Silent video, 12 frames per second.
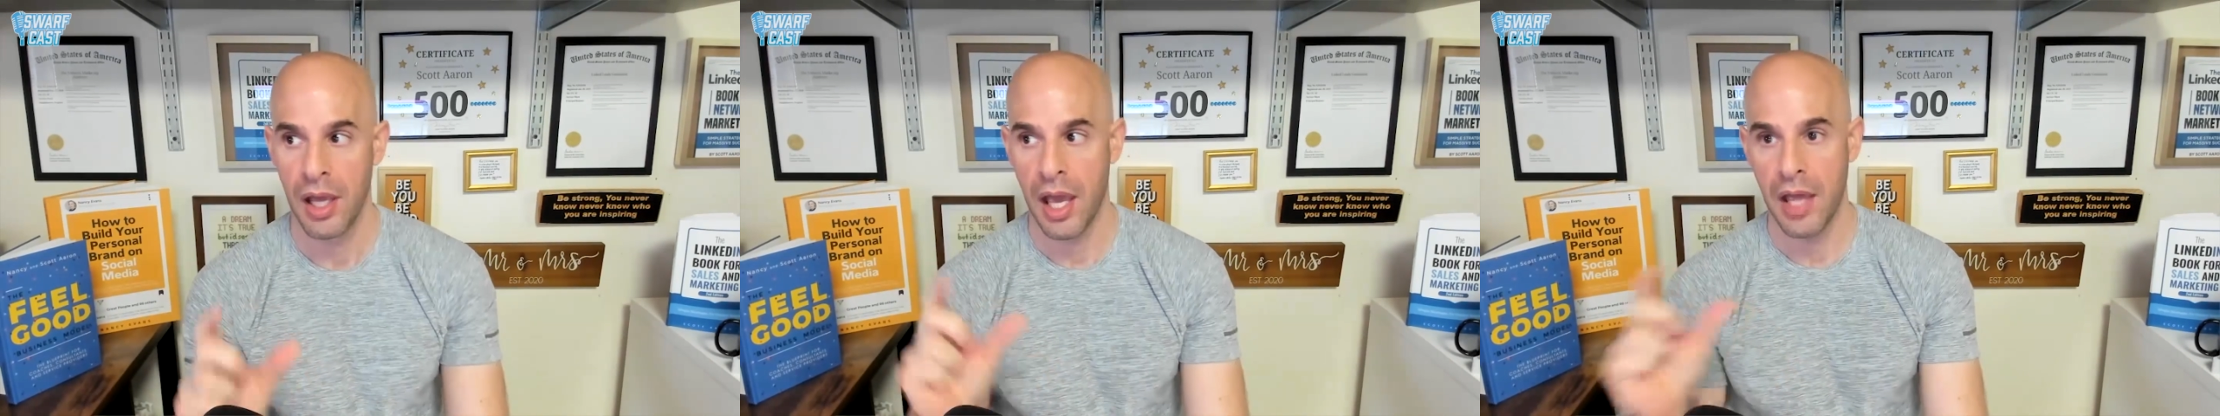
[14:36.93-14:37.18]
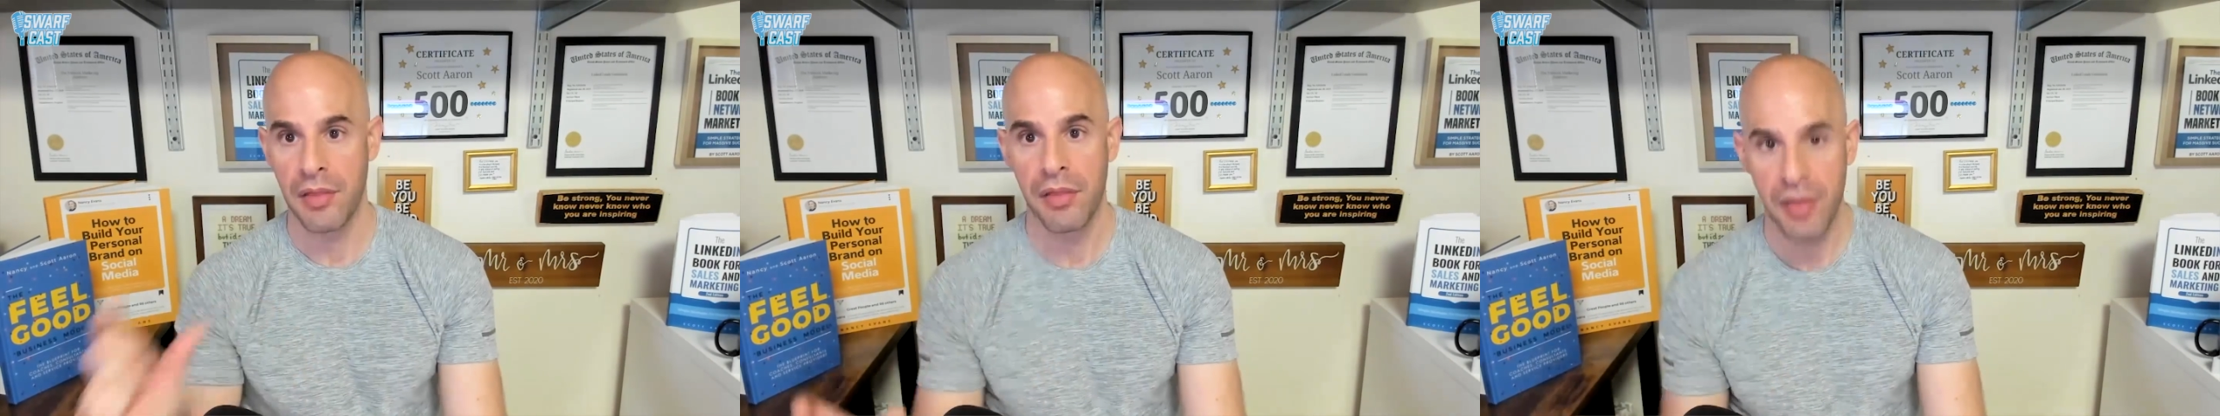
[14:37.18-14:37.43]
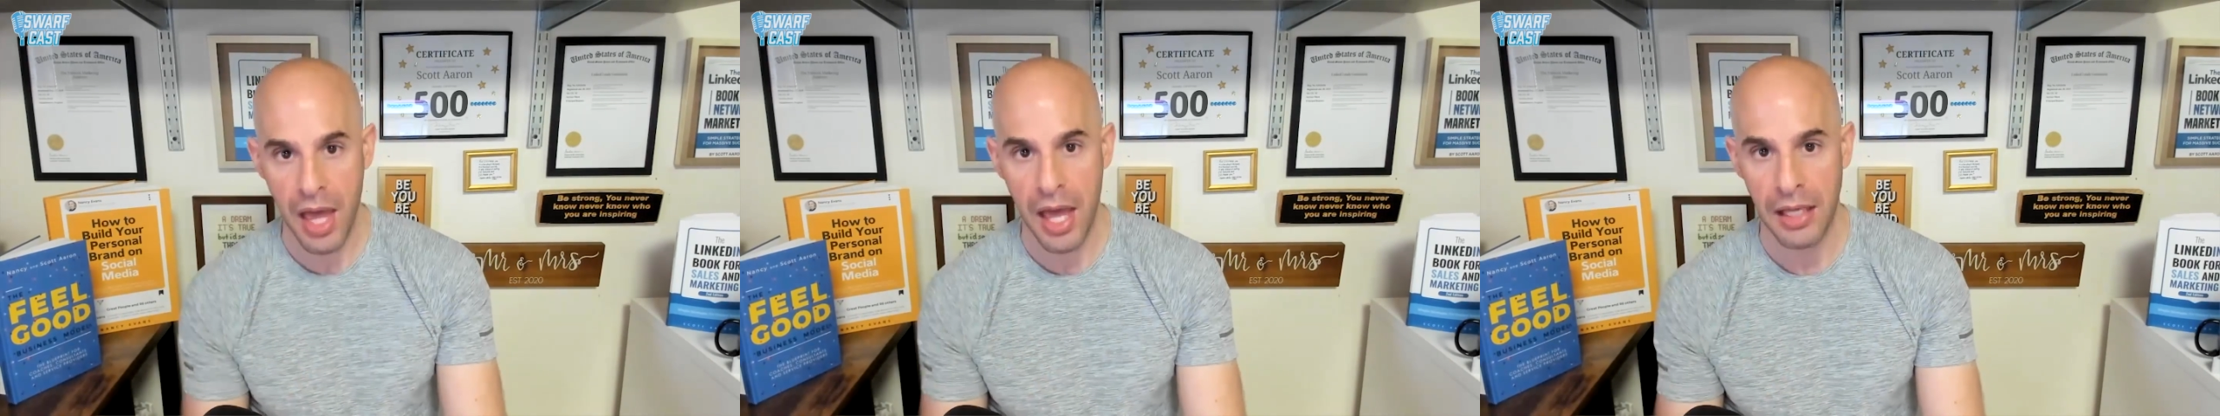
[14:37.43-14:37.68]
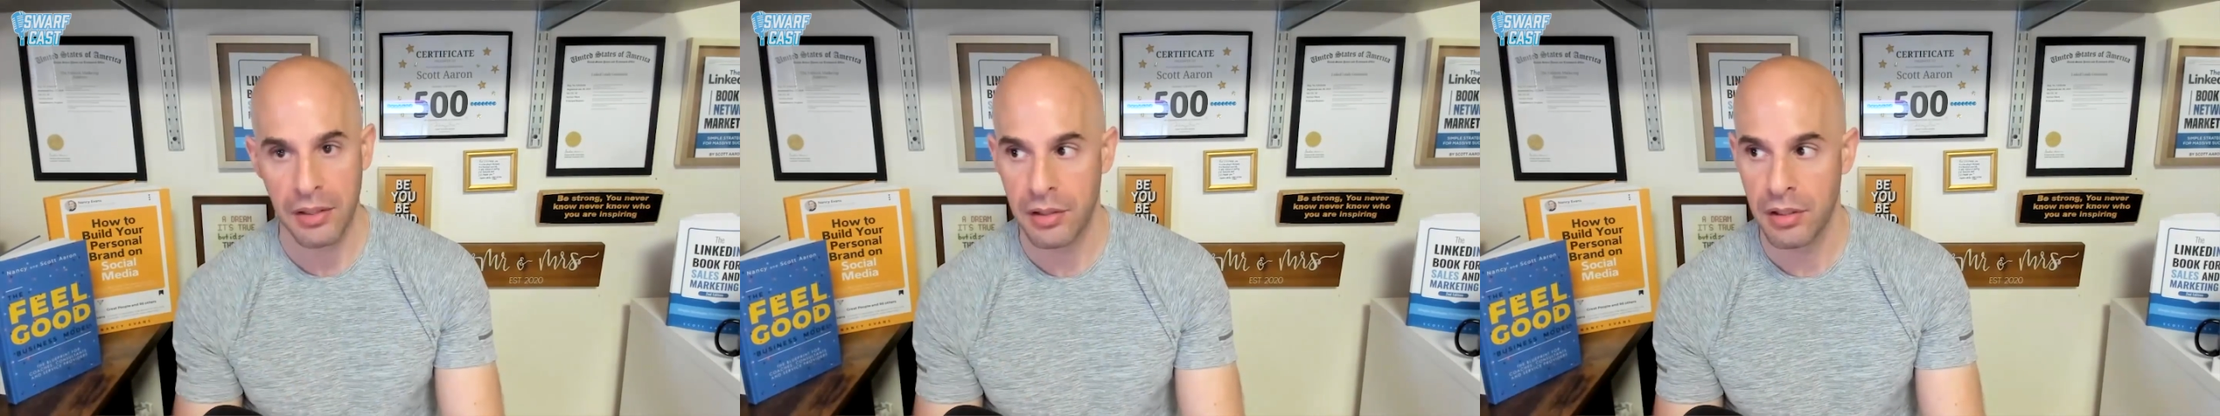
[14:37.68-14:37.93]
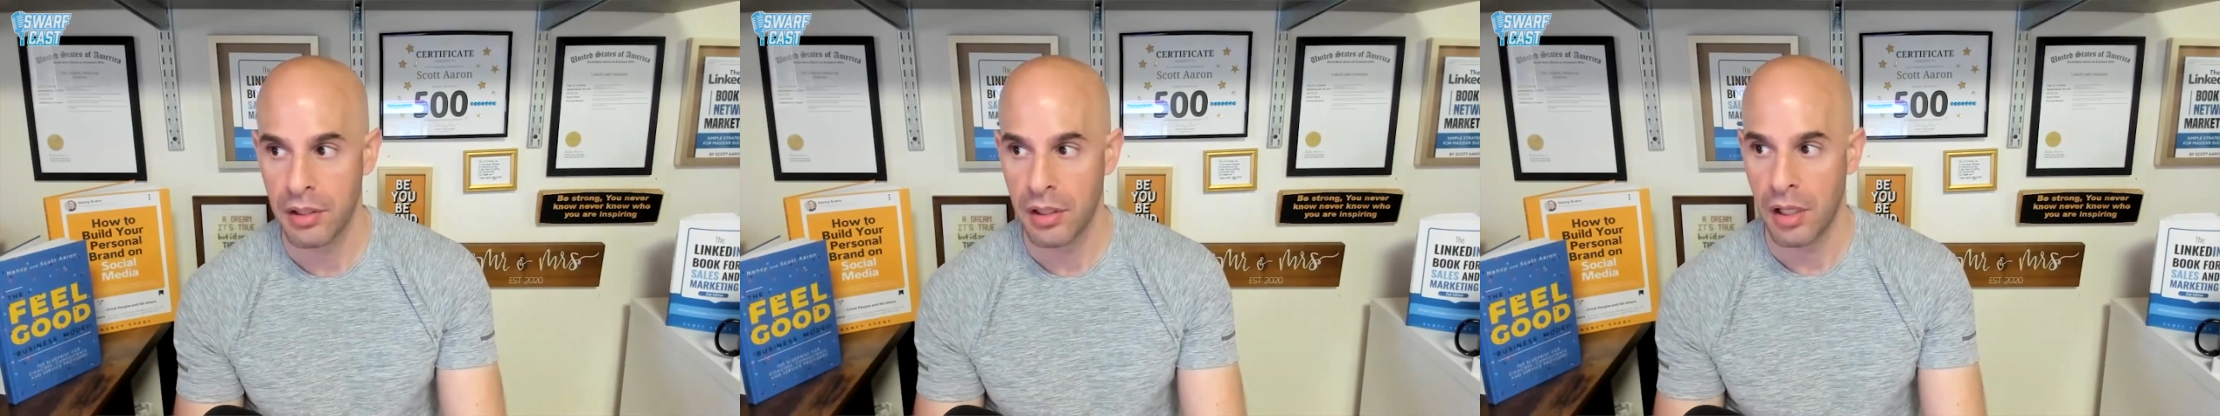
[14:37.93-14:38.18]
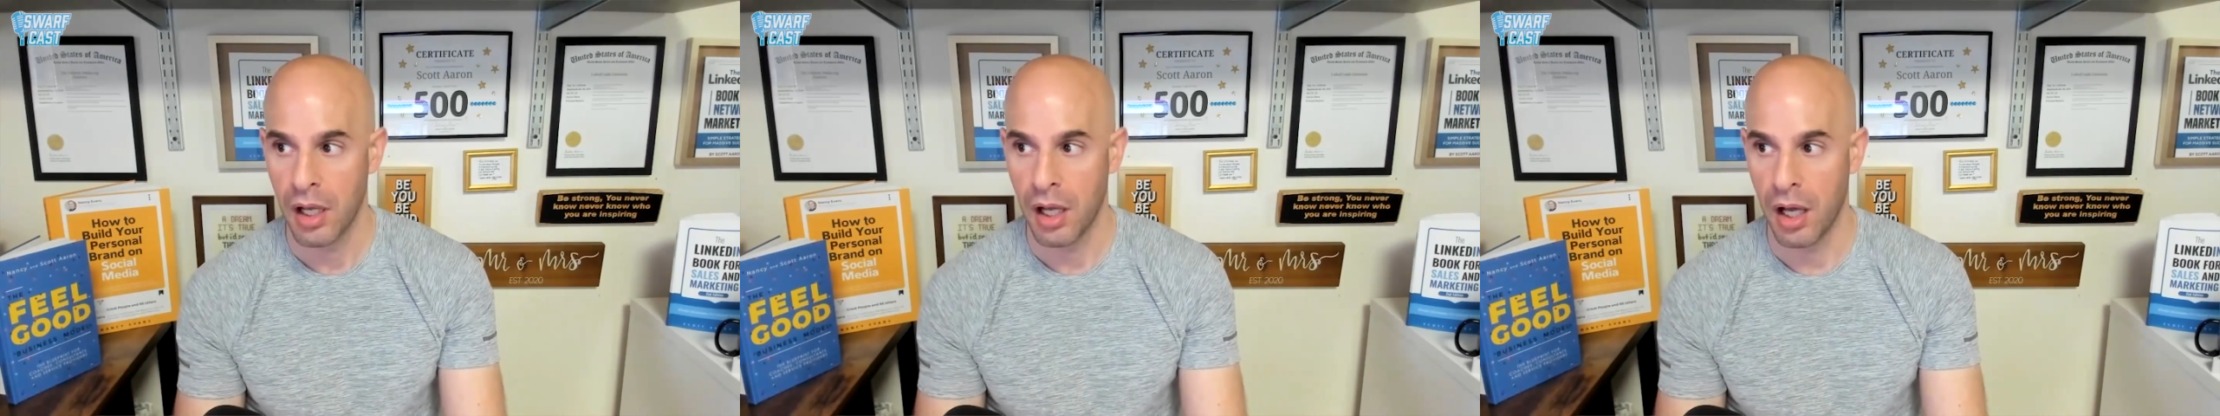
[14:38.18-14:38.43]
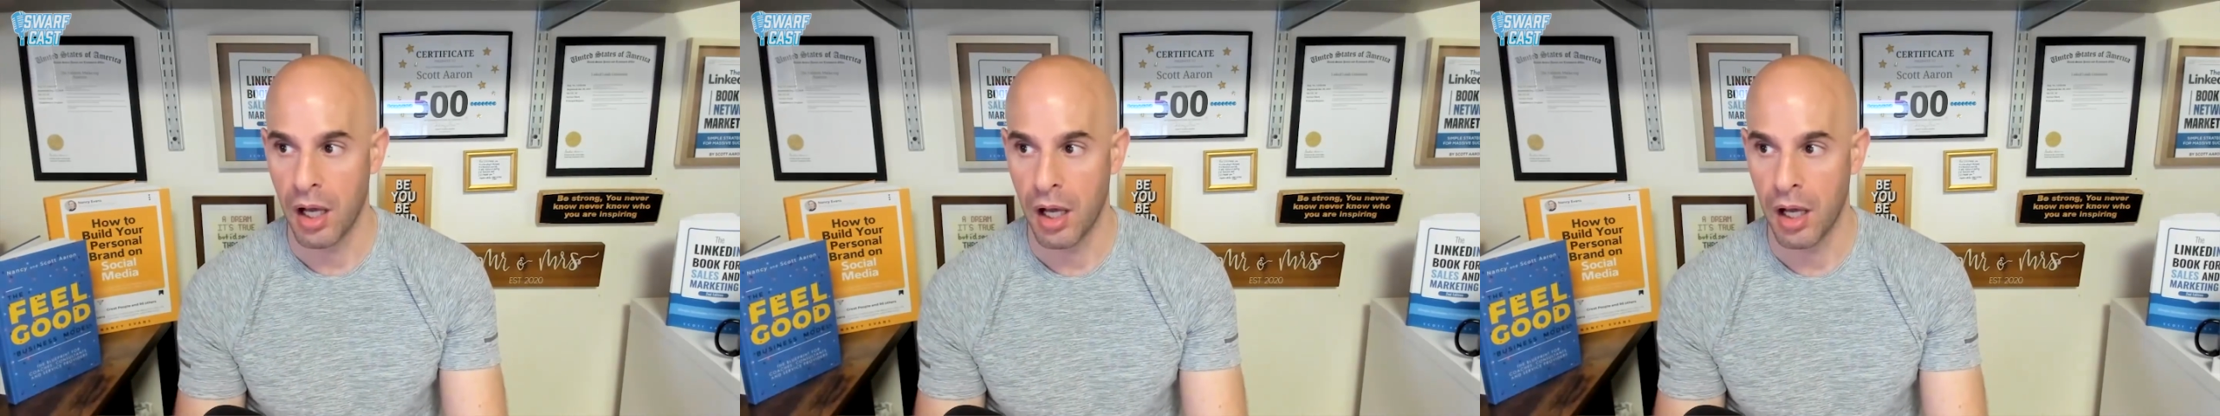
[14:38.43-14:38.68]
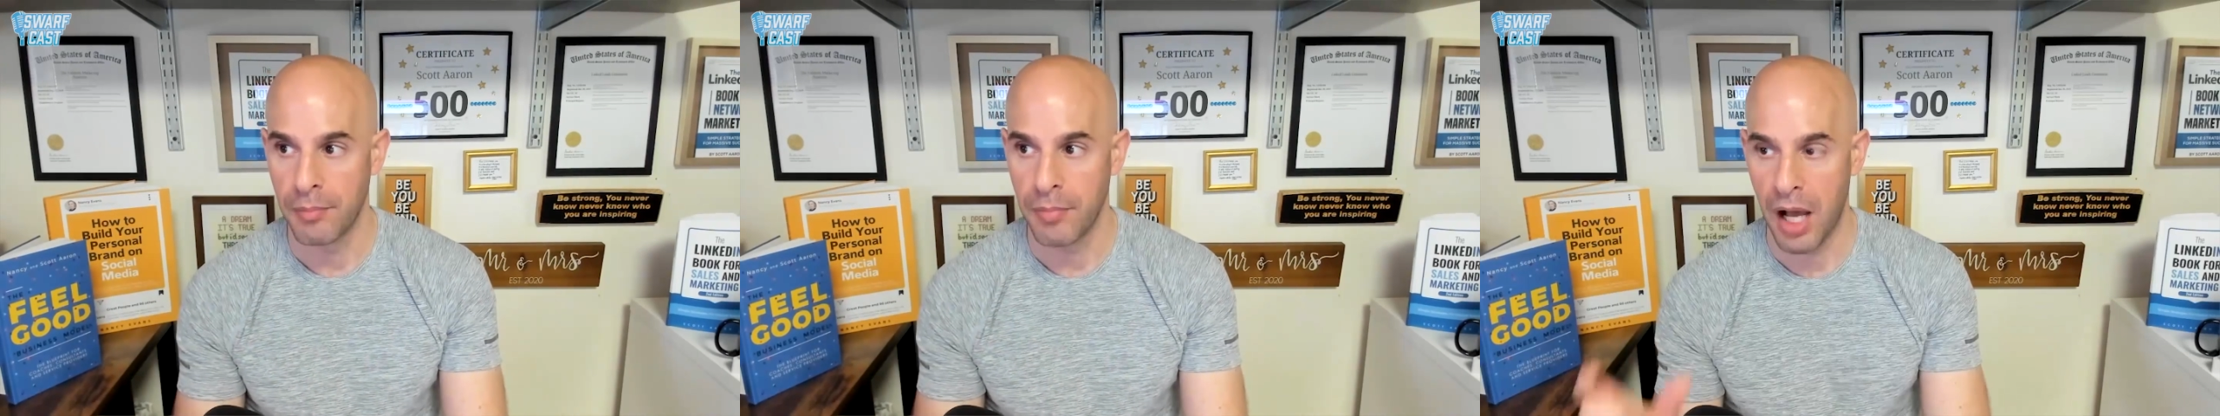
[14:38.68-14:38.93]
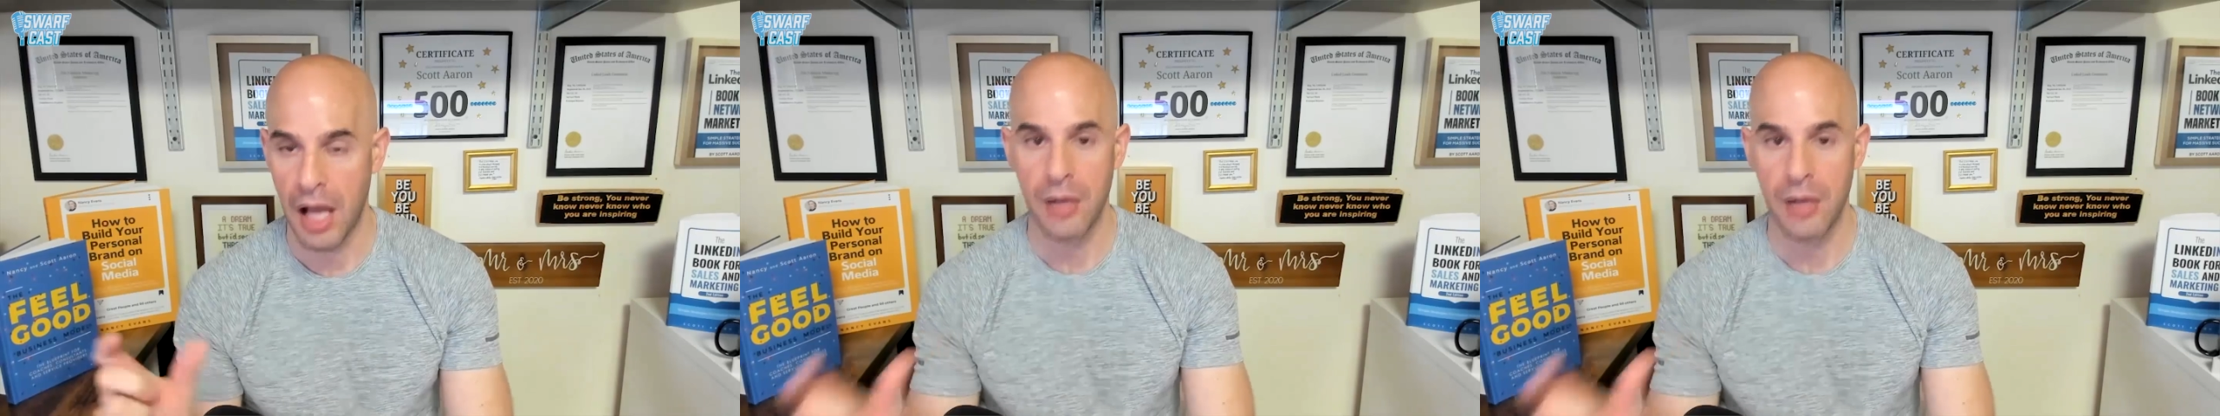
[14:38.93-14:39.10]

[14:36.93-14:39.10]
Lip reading: and then I